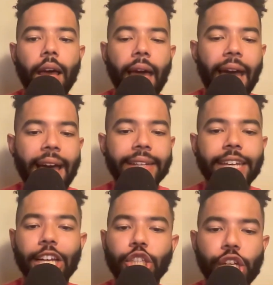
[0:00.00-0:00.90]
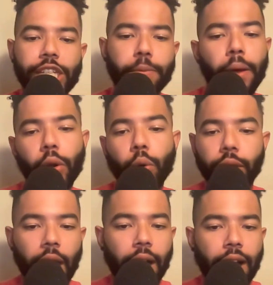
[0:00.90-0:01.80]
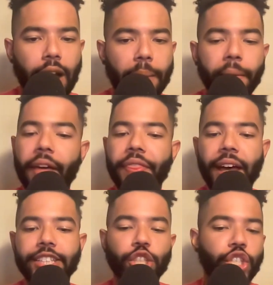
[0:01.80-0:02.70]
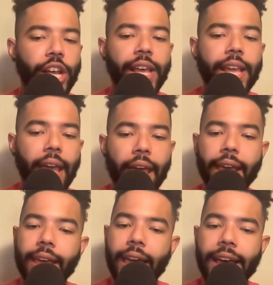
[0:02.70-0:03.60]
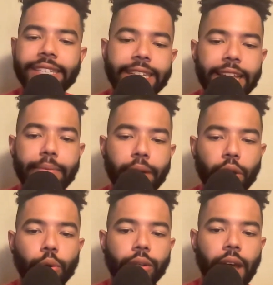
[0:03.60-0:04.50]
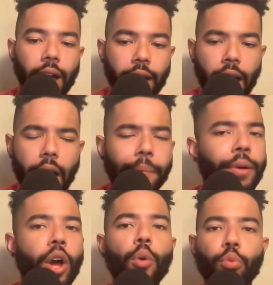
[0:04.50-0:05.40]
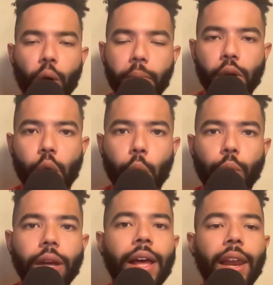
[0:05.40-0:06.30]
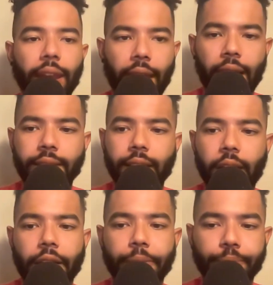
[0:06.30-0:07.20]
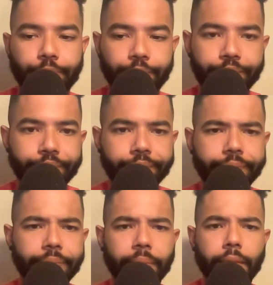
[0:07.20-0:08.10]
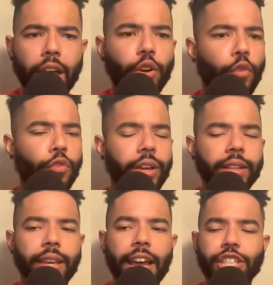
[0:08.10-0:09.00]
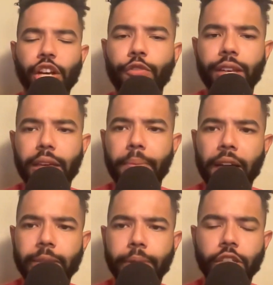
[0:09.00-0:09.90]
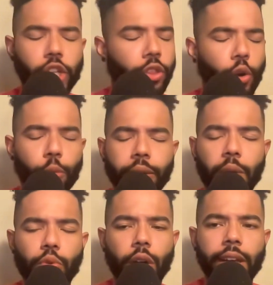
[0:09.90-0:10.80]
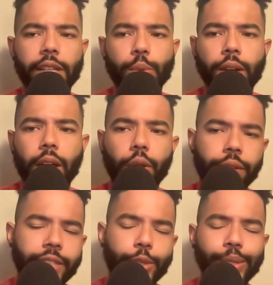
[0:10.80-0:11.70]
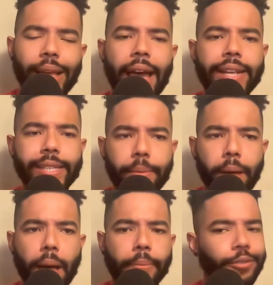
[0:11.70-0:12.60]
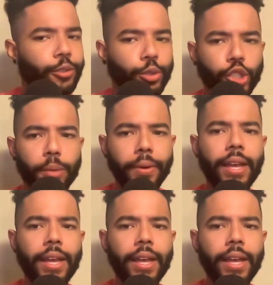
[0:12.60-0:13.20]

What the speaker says: at jacemedical.com. That's JASEmedical.com, promo code LOCKEDON. And don't forget to catch D-backs pitch on their hometown broadcast when you download the Sirius XM app and search up